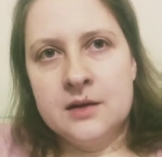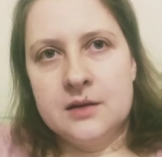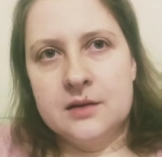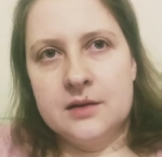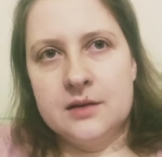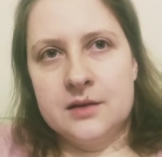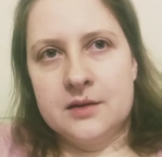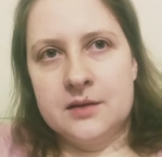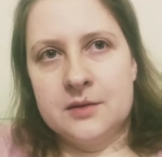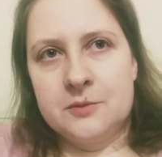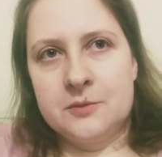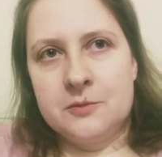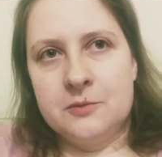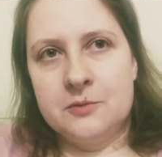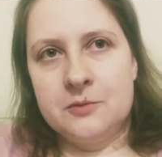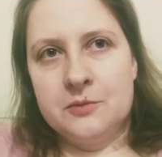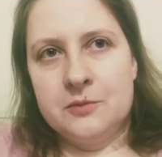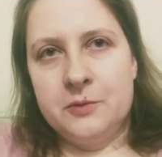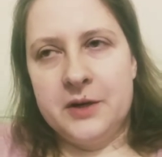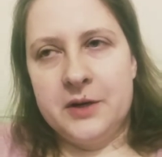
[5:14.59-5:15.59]
uh,
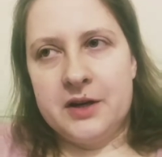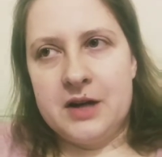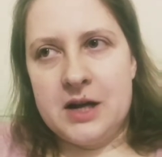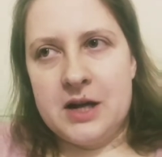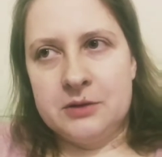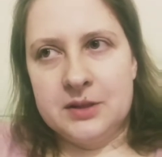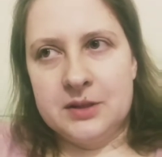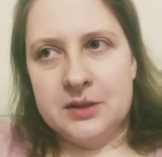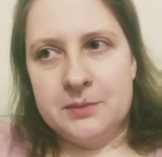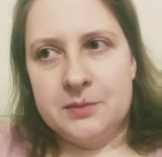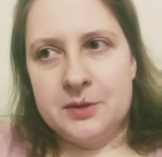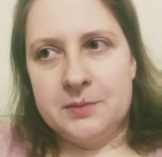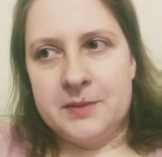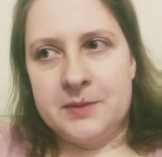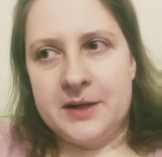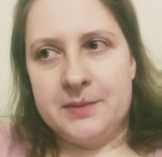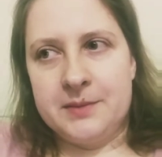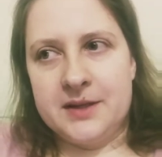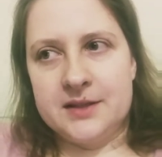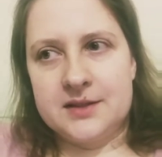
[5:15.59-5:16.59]
we're outnumbered
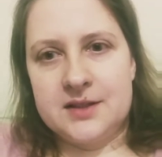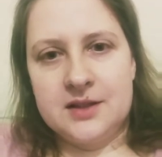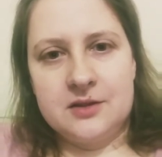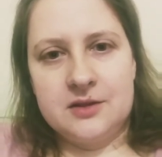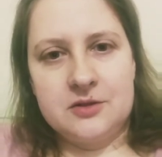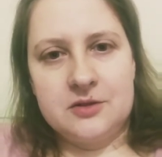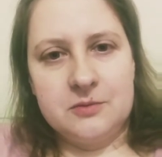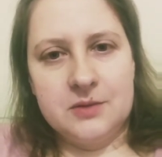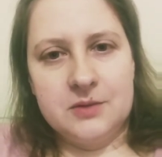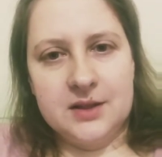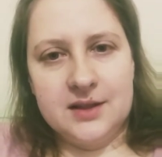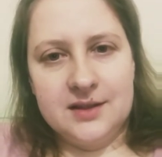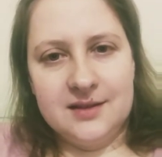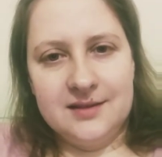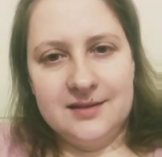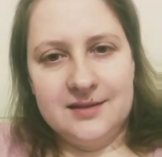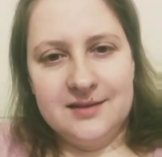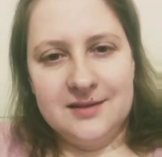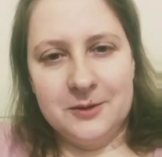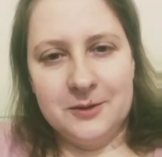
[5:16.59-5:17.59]
by about 6 to 1.
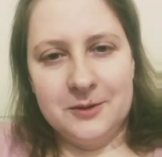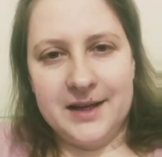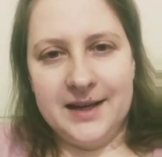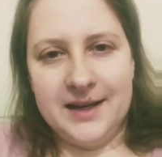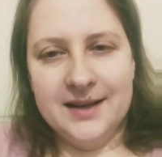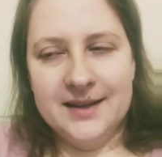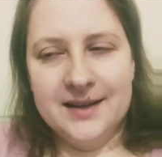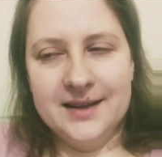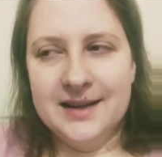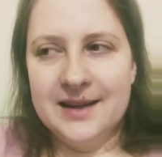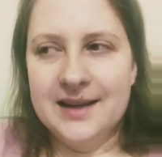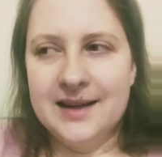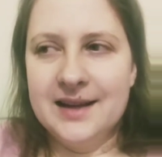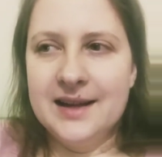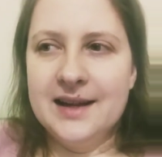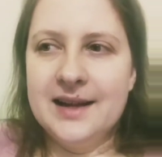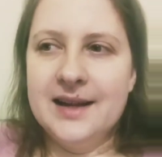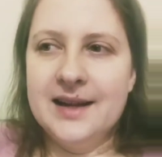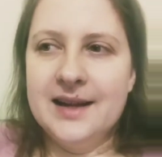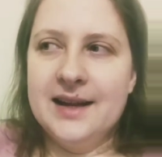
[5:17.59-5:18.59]
Okay?
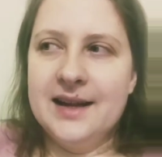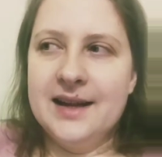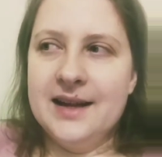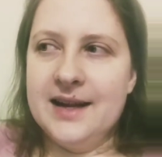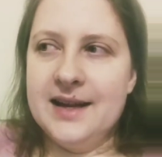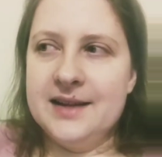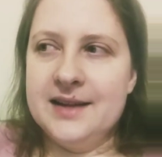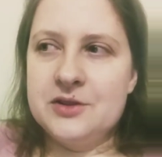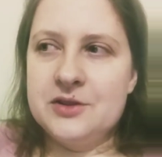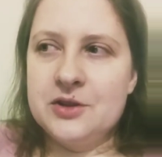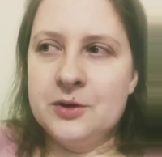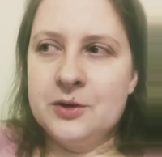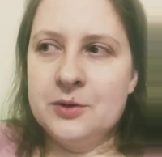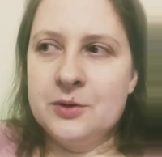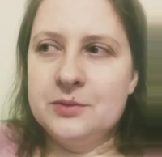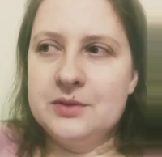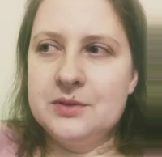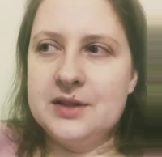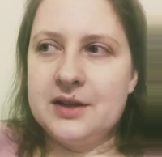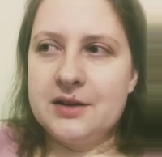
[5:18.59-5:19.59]
And
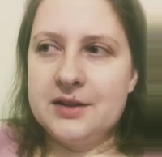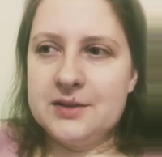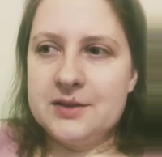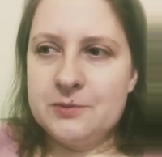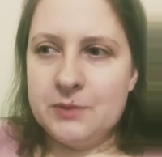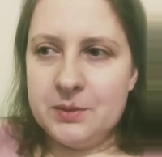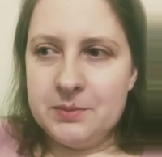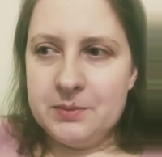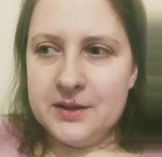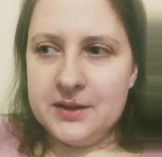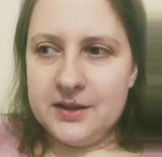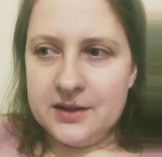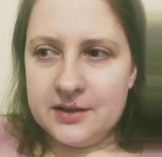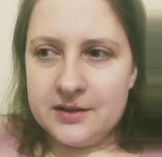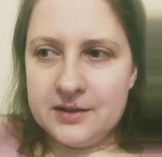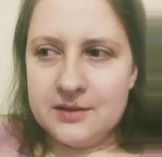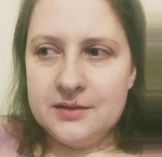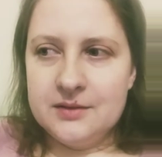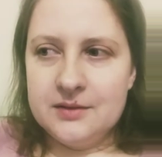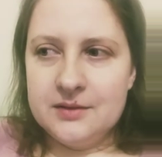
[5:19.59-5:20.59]
so there is 1
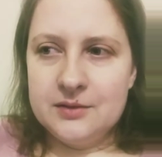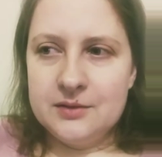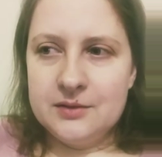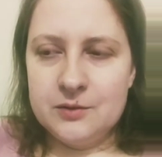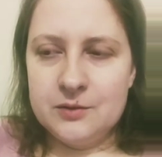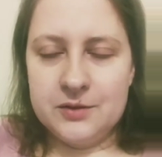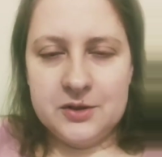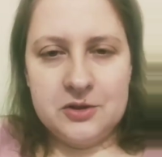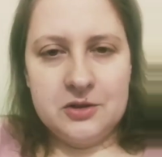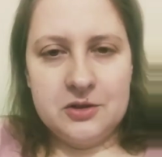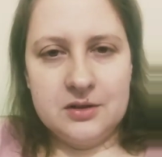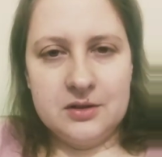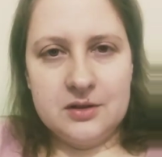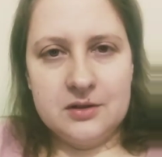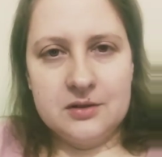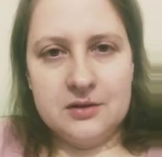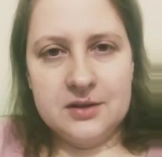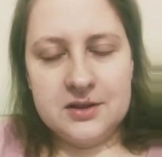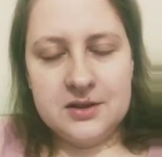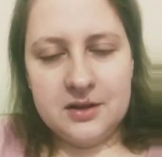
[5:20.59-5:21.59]
billion of his children
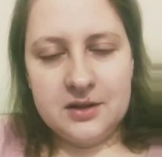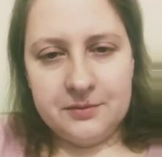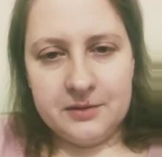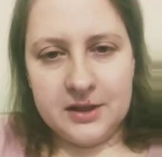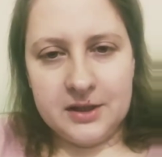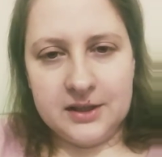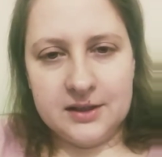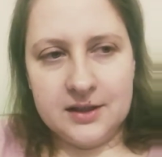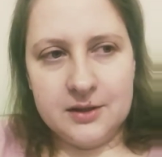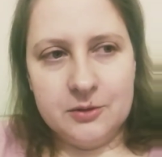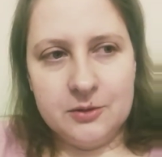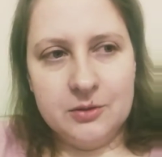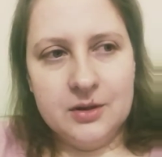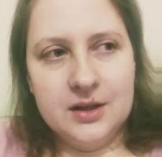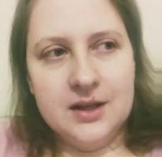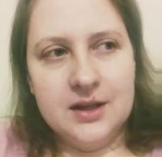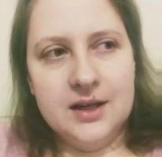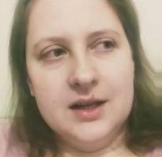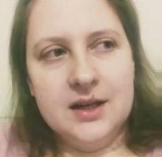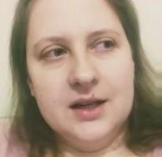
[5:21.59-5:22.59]
on this earth right now.
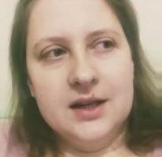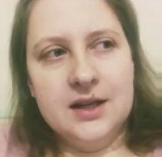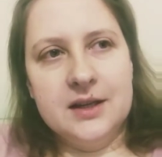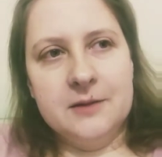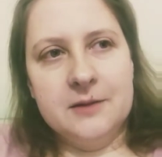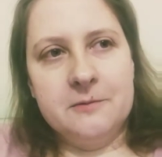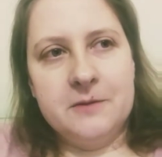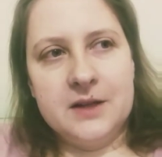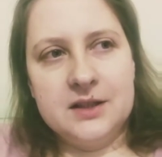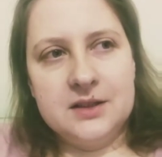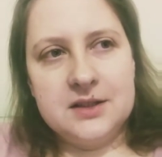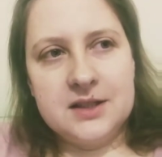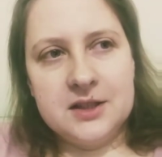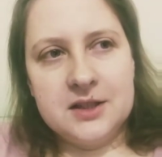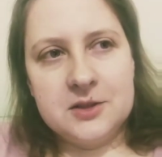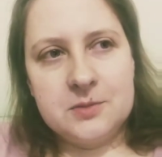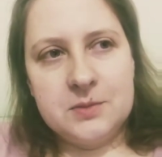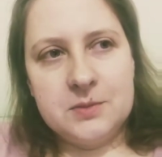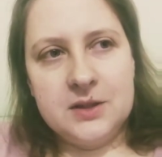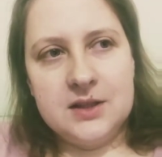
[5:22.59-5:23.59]
And Father
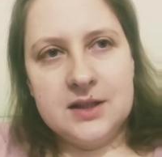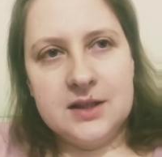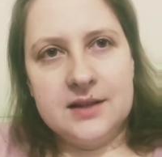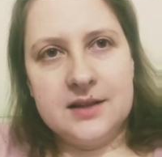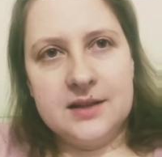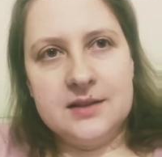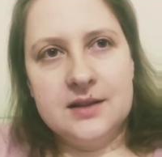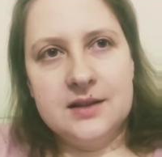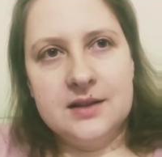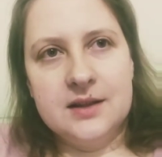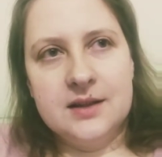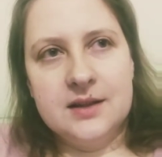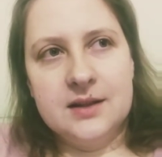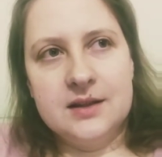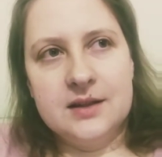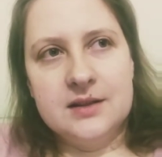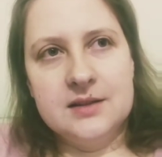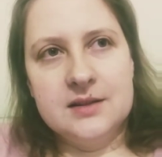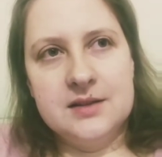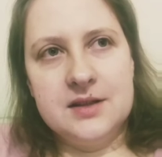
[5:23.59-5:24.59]
tells me that
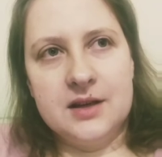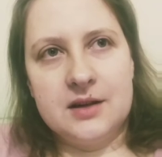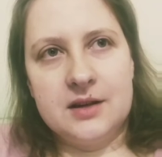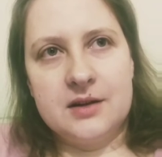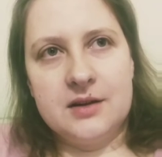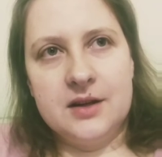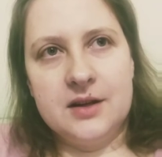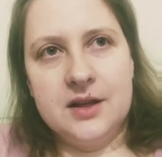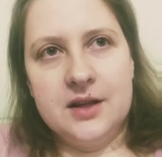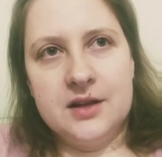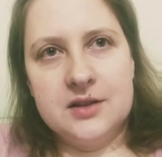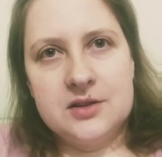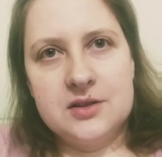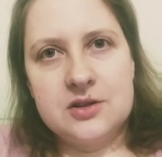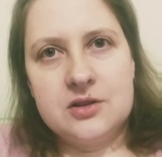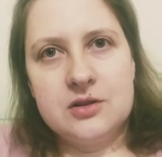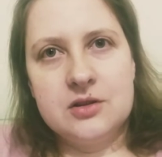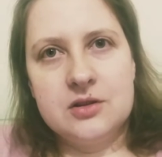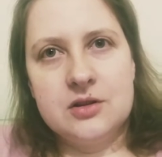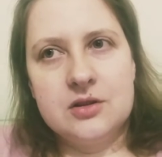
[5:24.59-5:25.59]
there
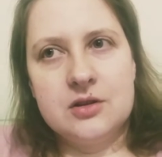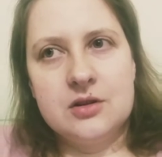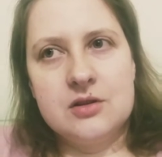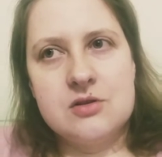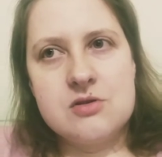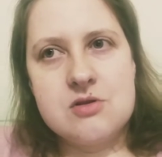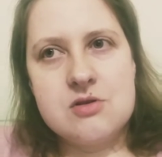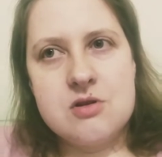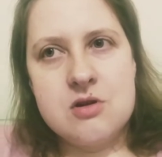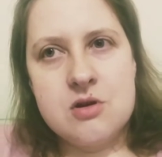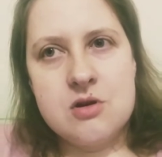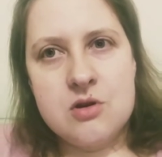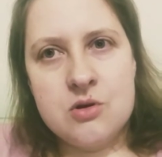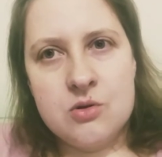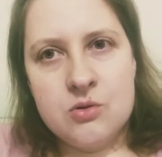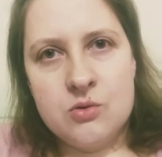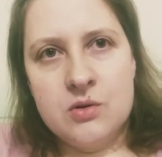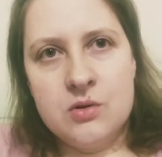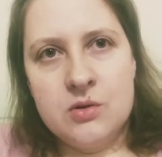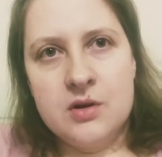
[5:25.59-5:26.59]
is
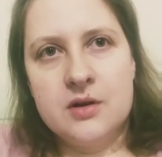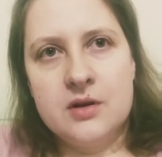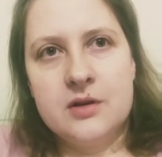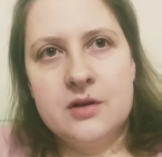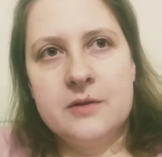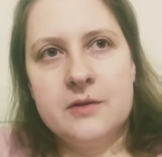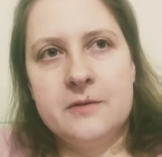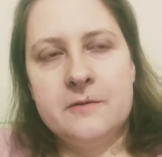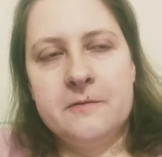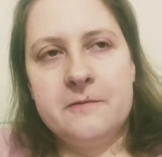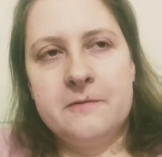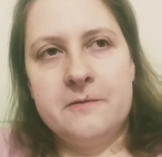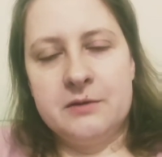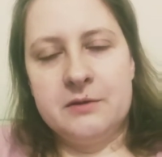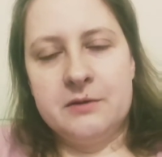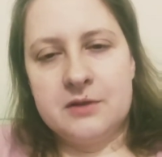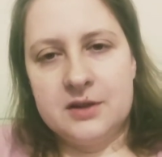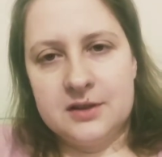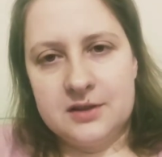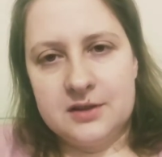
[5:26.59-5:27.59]
no
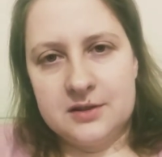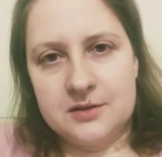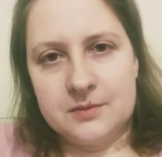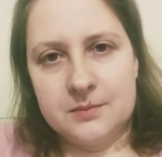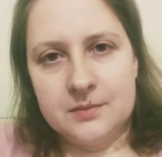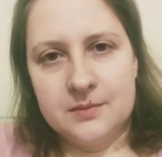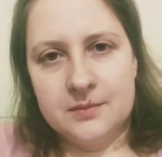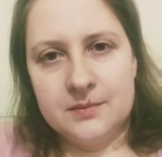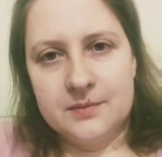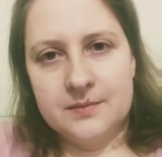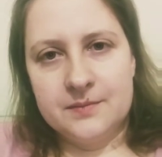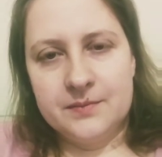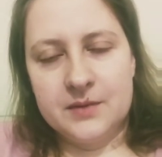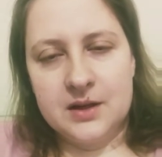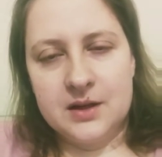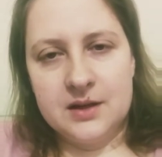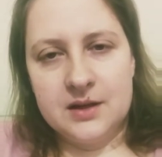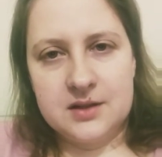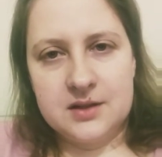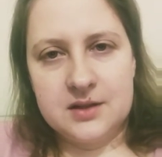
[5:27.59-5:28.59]
favoritism
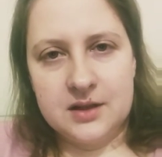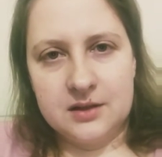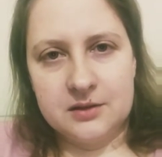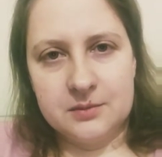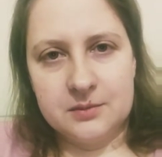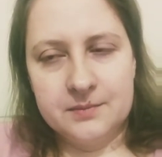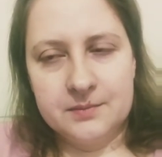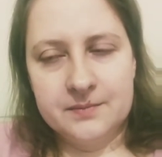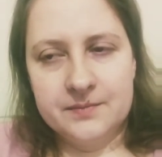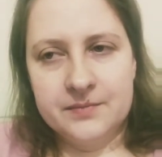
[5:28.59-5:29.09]
in his kingdom.